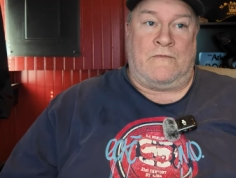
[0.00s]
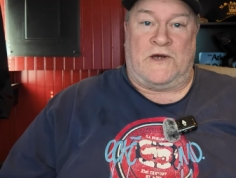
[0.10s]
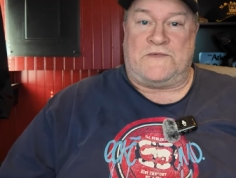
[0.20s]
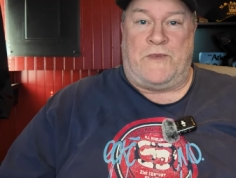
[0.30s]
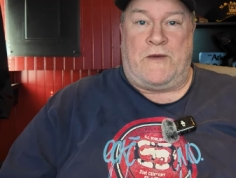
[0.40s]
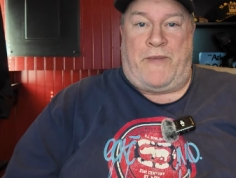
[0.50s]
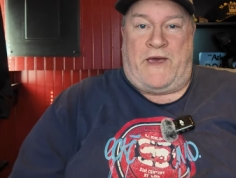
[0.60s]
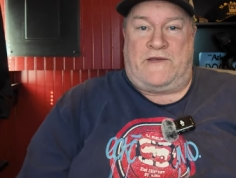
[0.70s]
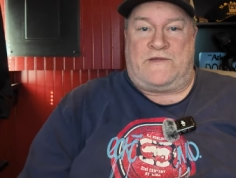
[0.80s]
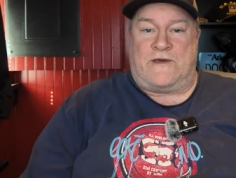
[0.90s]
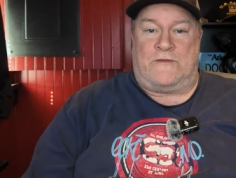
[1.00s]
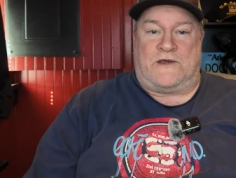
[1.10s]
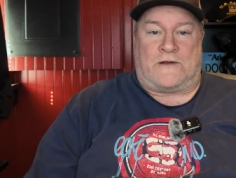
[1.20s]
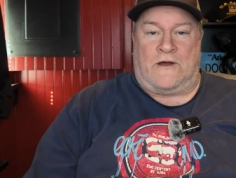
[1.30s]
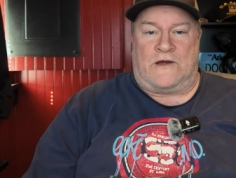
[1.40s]
must be a bad
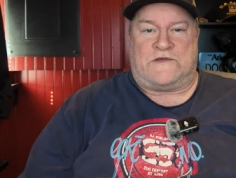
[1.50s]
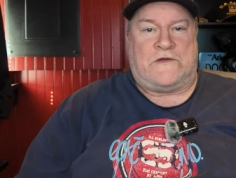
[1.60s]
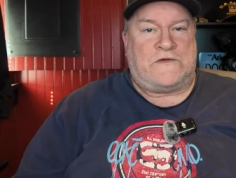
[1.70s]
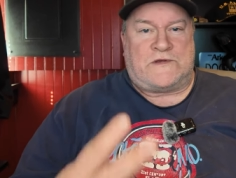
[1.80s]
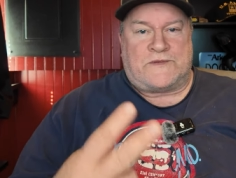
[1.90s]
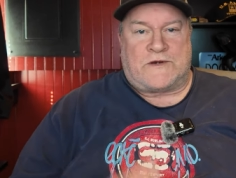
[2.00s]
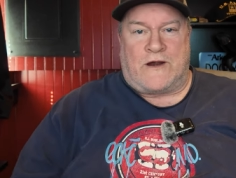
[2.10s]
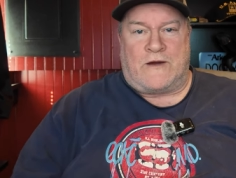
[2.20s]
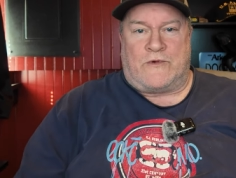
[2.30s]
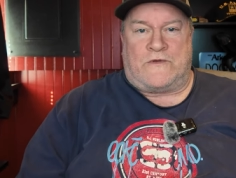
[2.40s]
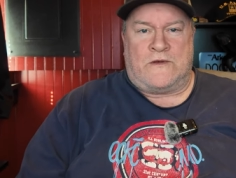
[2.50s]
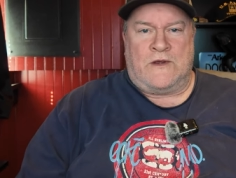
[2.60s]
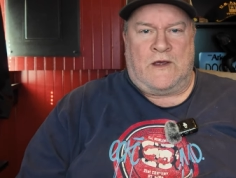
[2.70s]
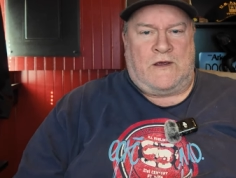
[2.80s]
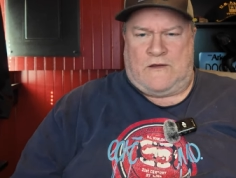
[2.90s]
subject. Lost two subscribers.
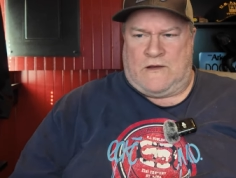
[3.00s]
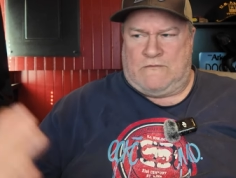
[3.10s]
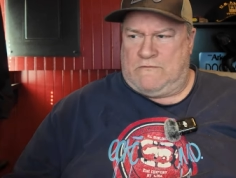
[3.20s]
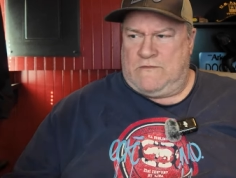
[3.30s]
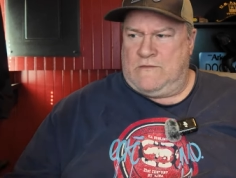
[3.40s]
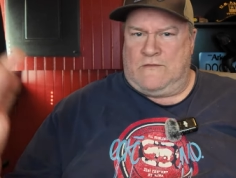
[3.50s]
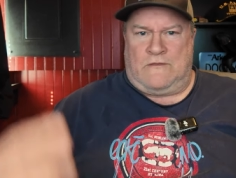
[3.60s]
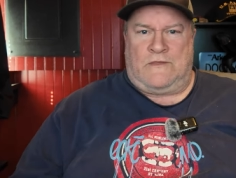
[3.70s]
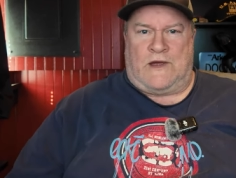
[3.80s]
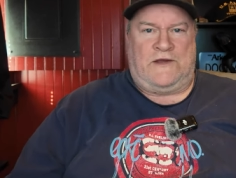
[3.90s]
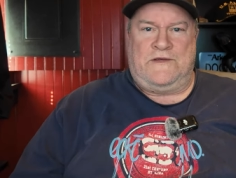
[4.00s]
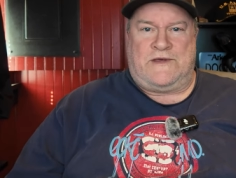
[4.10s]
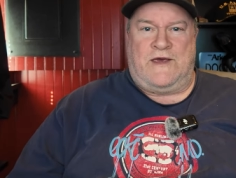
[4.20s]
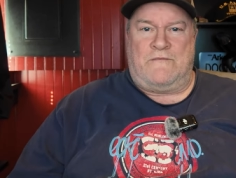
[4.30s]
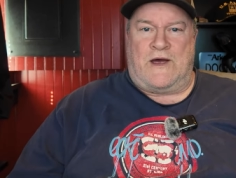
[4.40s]
I
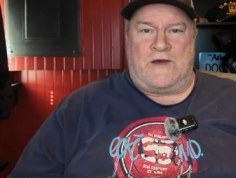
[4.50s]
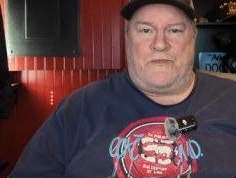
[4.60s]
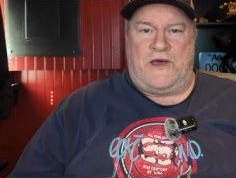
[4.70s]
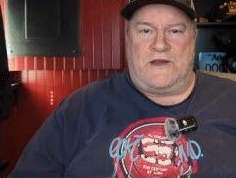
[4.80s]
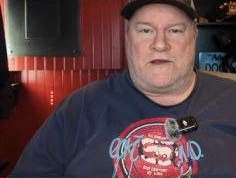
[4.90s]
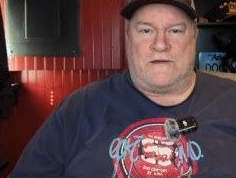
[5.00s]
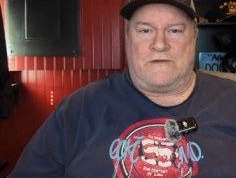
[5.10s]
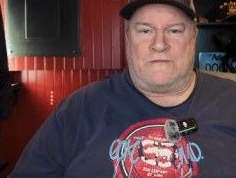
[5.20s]
just give my opinion.